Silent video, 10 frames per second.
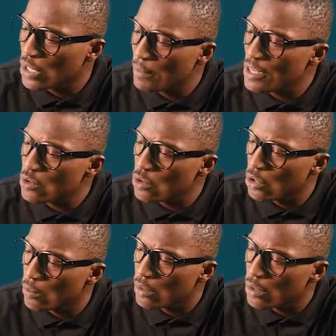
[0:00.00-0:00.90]
How many
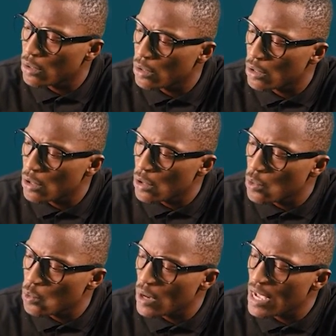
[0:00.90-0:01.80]
column?
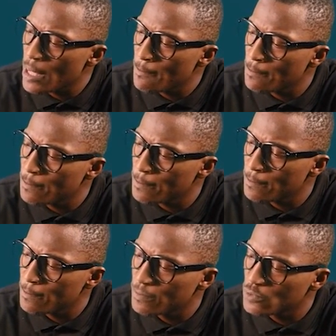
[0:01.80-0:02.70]
1,
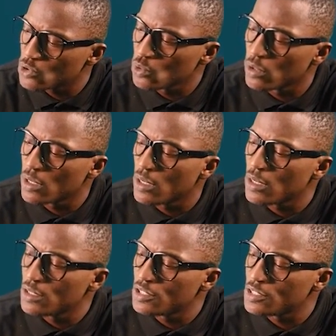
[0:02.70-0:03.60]
2.
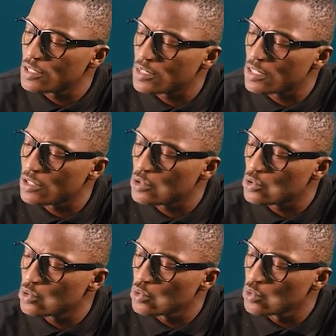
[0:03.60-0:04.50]
This is a
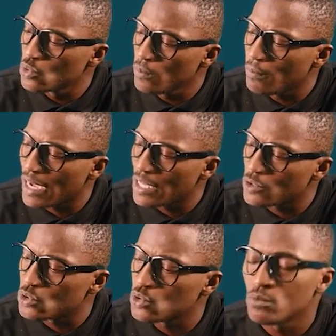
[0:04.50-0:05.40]
2 by
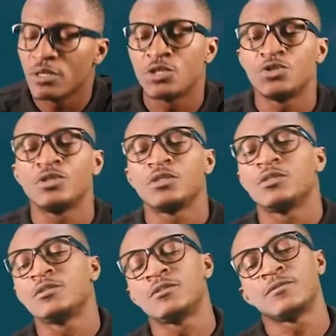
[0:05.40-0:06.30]
2
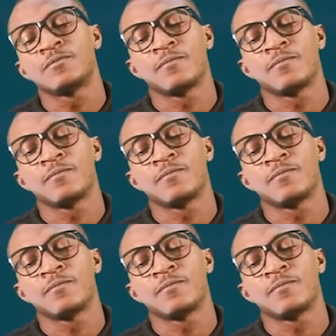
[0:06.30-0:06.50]
matrix.